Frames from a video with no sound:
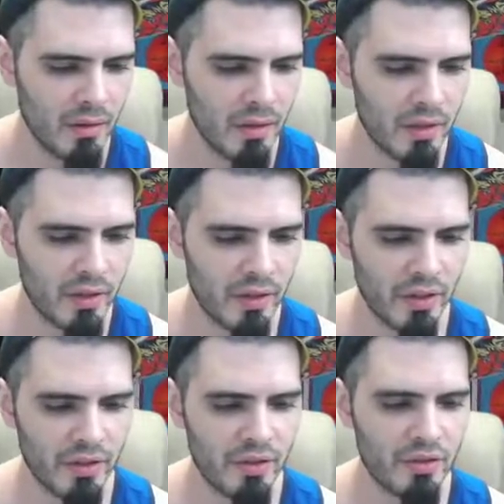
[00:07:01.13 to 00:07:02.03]
And then
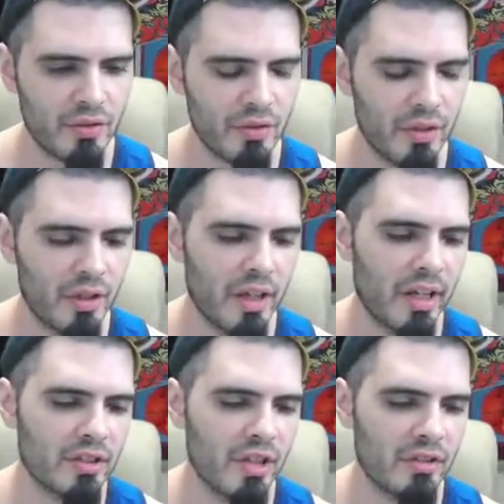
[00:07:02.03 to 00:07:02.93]
like the Destroyer,
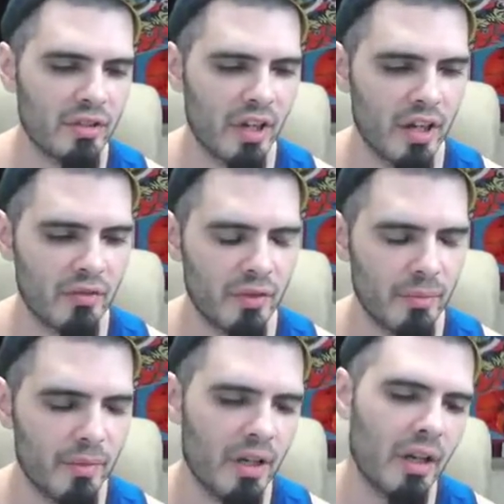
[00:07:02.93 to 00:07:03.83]
I guess that's the guy
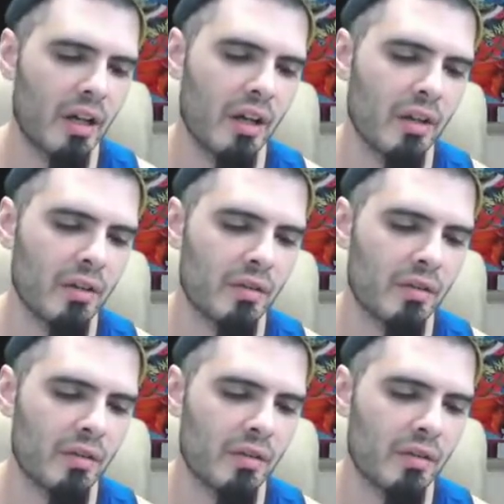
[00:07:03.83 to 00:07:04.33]
from the